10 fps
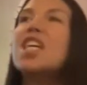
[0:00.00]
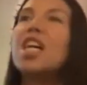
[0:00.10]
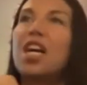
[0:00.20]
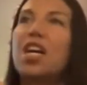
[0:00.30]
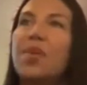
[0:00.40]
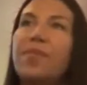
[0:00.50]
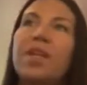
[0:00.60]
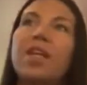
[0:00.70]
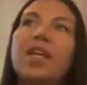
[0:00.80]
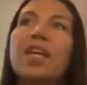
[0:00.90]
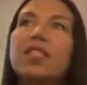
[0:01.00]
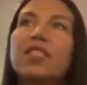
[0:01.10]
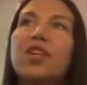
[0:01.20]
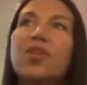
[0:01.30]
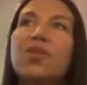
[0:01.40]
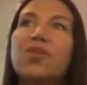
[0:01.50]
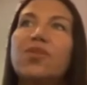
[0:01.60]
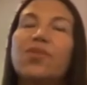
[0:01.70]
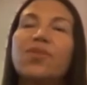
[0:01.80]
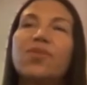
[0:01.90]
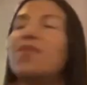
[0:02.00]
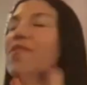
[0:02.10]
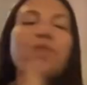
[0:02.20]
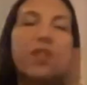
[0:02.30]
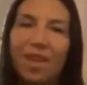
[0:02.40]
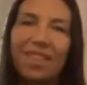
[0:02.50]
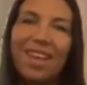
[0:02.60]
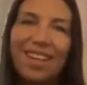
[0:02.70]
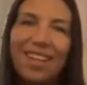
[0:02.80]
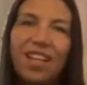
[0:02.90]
Um, so we don't have to worry about that.